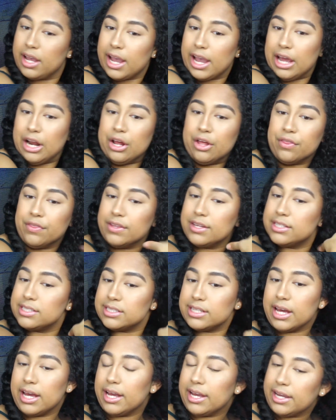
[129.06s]
head on this
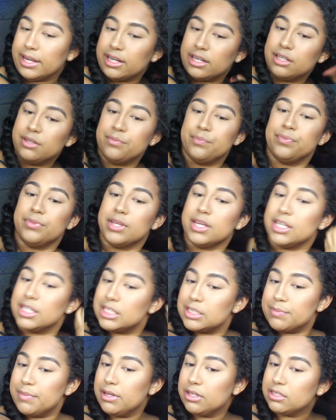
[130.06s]
side. It
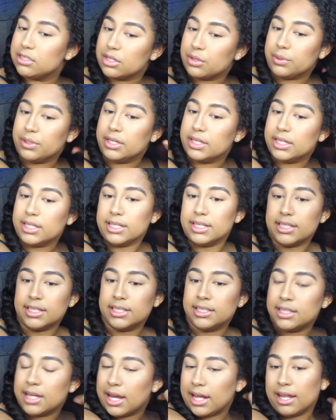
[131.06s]
smells so
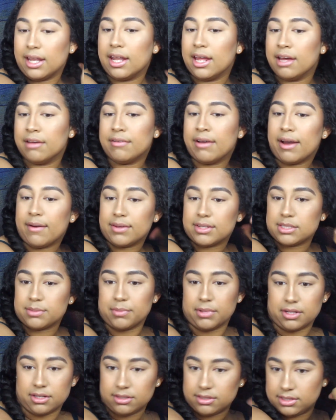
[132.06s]
good. I love how it
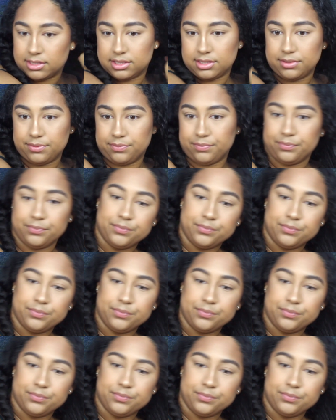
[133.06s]
smells.